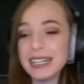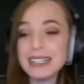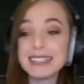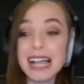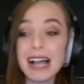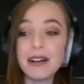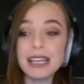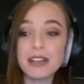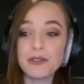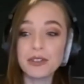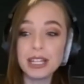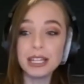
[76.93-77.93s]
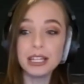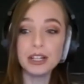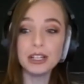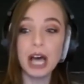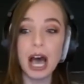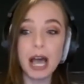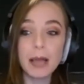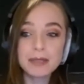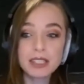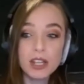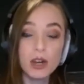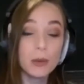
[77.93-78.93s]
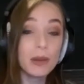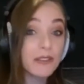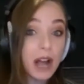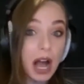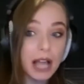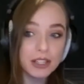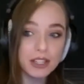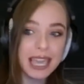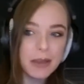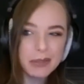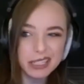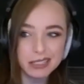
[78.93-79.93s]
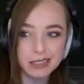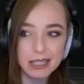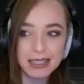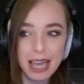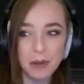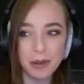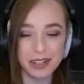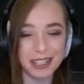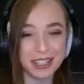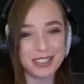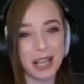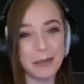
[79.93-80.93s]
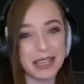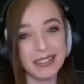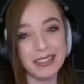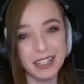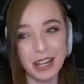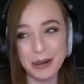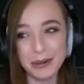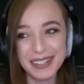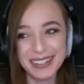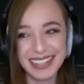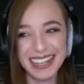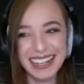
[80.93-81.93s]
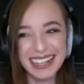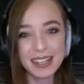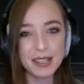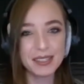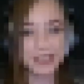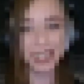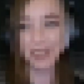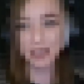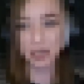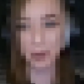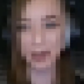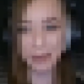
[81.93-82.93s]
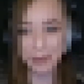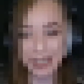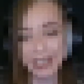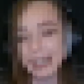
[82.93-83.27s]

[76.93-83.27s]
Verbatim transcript: Down here for the little knobs, we've got, you can't really see it that well because, I mean, you know, 720p.